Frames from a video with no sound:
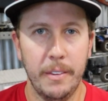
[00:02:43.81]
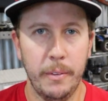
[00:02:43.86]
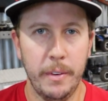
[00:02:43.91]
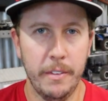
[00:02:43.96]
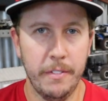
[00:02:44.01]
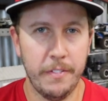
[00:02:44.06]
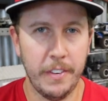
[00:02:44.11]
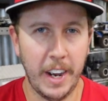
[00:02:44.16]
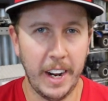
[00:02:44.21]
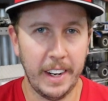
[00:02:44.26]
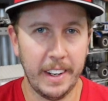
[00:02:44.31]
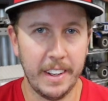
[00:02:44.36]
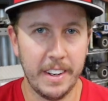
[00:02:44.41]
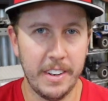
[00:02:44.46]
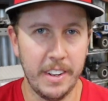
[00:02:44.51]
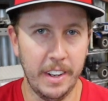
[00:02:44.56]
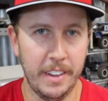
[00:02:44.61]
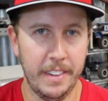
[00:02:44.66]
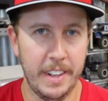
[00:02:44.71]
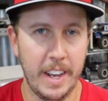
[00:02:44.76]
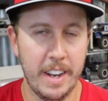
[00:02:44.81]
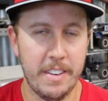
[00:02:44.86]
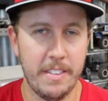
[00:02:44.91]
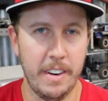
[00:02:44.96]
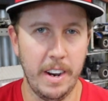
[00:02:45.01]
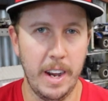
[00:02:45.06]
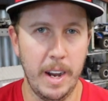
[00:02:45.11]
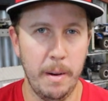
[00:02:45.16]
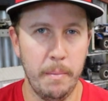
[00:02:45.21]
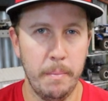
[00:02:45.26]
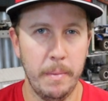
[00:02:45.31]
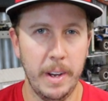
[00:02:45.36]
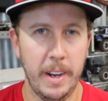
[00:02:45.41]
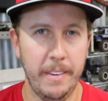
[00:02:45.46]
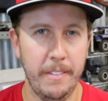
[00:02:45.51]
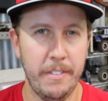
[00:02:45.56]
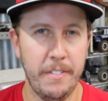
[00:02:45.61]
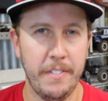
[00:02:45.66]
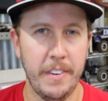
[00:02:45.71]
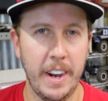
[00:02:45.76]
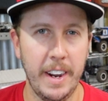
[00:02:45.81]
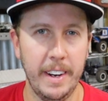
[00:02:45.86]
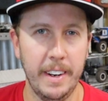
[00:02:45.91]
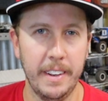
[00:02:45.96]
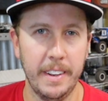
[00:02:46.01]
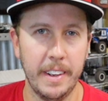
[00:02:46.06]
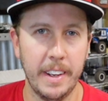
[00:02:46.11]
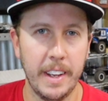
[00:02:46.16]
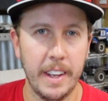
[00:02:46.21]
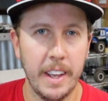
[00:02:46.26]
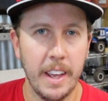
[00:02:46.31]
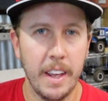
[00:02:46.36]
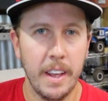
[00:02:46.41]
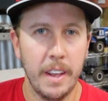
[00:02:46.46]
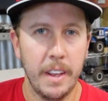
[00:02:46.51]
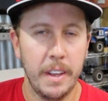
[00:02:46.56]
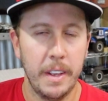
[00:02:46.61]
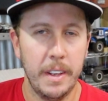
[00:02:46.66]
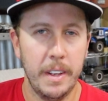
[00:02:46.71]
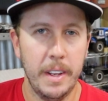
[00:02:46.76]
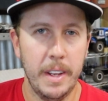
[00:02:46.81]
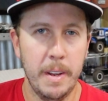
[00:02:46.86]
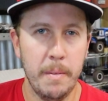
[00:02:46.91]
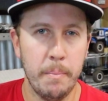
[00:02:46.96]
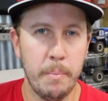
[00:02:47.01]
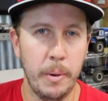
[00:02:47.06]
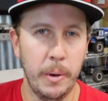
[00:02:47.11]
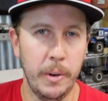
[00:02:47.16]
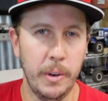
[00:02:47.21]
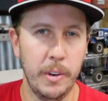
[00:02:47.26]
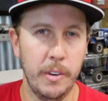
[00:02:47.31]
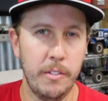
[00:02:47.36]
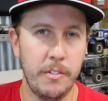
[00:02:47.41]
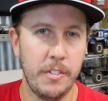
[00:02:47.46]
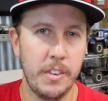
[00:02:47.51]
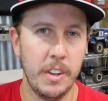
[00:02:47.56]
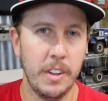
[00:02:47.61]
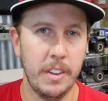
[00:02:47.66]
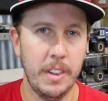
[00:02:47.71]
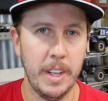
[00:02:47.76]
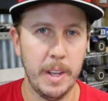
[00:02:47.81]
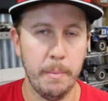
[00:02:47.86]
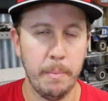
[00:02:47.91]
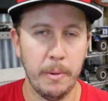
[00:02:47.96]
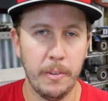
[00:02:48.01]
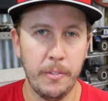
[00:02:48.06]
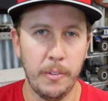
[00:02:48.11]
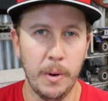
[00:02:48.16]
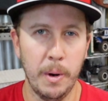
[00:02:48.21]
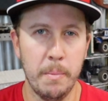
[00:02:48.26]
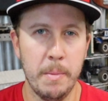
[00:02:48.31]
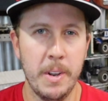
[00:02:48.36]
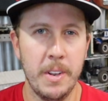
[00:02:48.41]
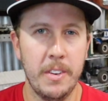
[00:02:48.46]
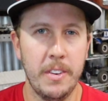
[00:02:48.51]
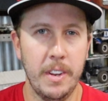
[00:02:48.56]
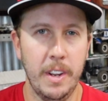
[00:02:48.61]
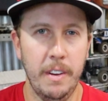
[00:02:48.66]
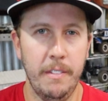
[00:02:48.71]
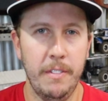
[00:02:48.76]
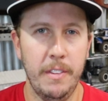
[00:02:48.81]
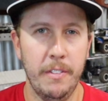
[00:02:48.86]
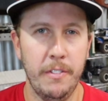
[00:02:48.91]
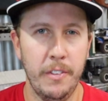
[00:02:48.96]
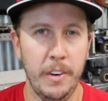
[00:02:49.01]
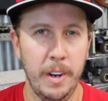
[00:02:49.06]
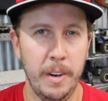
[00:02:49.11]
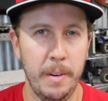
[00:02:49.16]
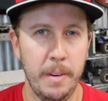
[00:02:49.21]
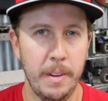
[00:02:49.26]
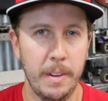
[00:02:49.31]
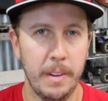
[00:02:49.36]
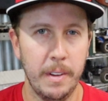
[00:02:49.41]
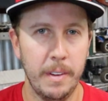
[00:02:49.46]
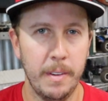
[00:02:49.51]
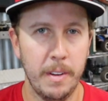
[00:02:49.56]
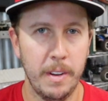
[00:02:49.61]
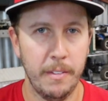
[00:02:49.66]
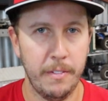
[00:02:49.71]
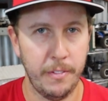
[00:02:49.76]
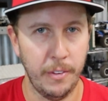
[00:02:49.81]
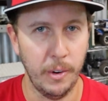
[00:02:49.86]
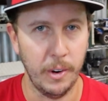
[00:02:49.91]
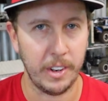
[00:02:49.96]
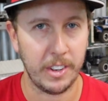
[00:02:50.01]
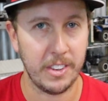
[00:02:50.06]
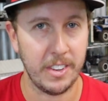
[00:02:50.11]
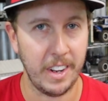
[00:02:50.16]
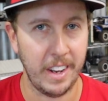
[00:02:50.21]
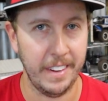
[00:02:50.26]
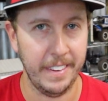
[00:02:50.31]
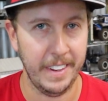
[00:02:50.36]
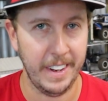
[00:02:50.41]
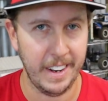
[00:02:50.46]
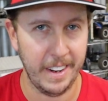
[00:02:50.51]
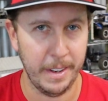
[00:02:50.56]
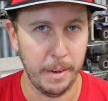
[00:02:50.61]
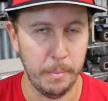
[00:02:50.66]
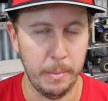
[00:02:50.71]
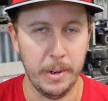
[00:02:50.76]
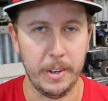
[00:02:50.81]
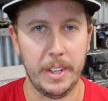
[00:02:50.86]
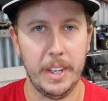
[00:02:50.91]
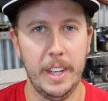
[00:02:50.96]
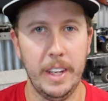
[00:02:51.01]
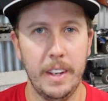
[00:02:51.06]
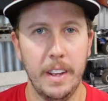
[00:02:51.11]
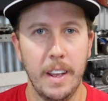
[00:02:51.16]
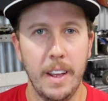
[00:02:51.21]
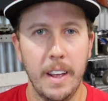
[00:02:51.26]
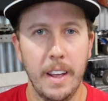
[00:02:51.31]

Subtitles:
We've finally done that job. I've finally improved the performance of the front forks on the Honda Monkey.